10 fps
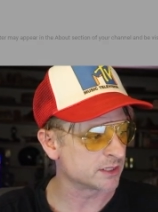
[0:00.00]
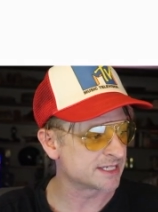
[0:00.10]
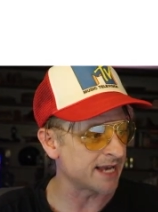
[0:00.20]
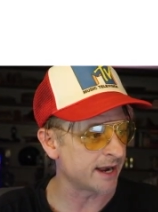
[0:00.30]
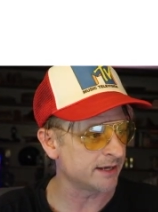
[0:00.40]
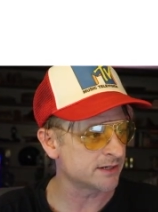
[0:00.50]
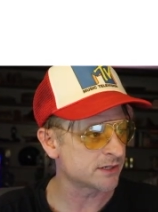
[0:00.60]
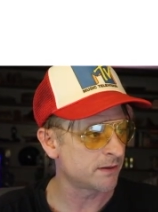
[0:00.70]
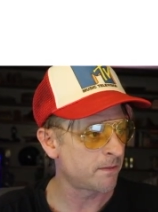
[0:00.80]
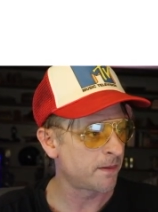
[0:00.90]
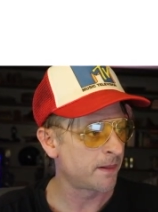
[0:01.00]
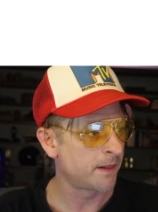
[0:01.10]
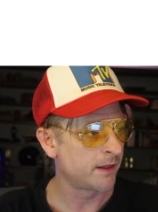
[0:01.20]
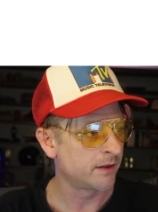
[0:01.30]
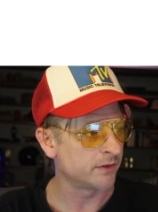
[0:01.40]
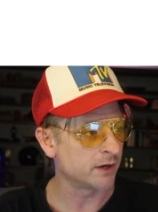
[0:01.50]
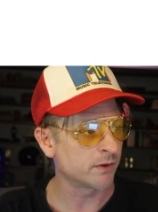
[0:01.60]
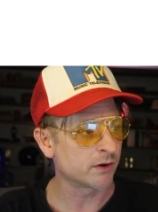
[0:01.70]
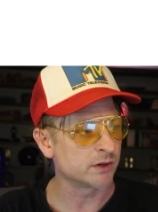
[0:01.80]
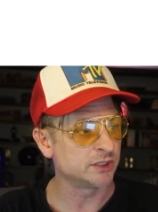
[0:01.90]
on settings. Then you
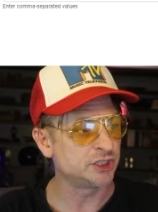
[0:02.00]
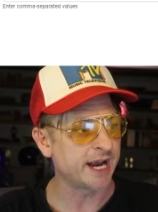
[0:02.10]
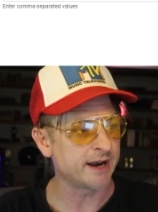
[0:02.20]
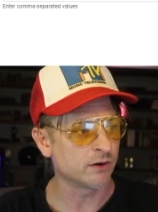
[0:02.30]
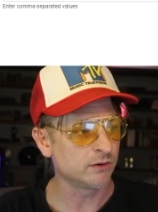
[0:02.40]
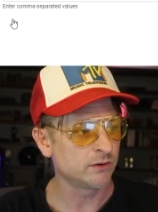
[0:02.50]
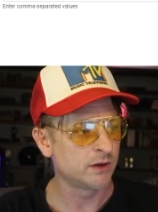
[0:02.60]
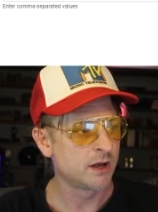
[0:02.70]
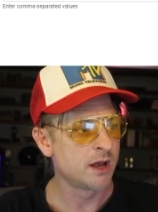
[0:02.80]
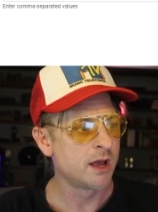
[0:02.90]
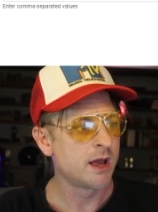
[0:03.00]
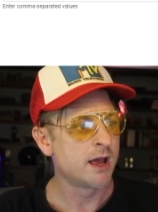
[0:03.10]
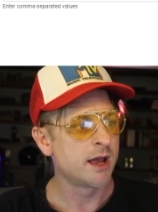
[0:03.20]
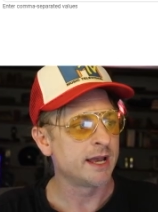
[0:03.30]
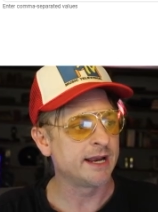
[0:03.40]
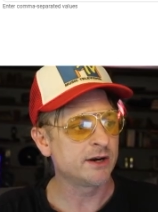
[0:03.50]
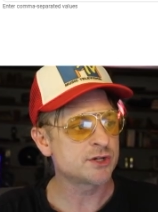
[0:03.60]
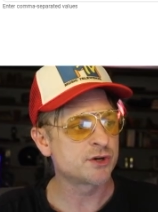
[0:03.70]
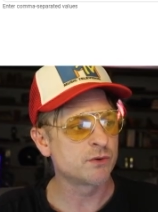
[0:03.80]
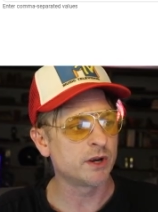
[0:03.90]
want to go to channel.
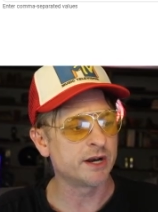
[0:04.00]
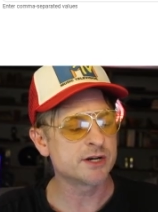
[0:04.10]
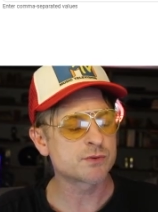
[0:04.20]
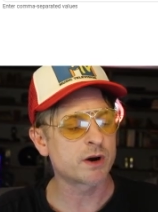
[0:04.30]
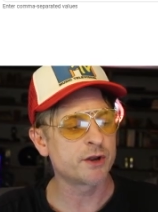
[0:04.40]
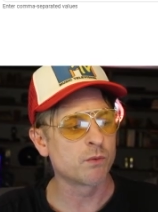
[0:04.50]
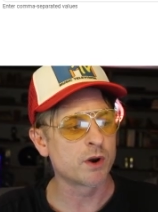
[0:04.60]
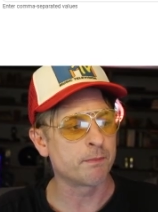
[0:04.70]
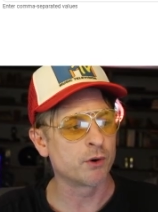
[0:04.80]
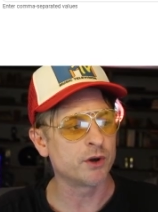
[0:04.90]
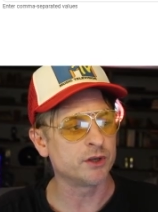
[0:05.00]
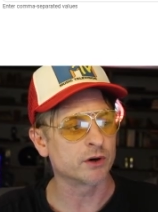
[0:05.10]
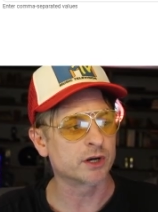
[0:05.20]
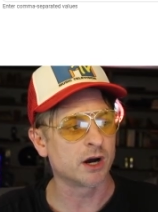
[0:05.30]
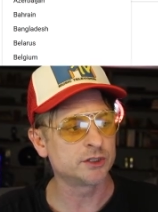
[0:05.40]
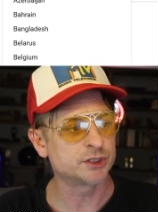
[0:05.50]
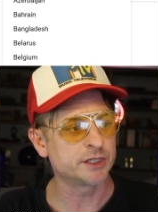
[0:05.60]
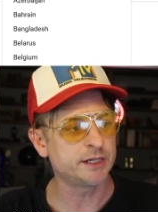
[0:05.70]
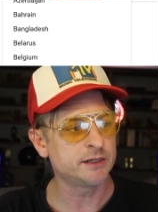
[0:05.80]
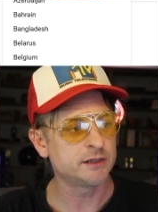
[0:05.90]
Here's where you want to put your
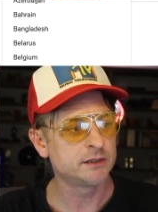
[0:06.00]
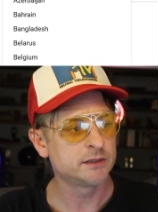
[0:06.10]
country.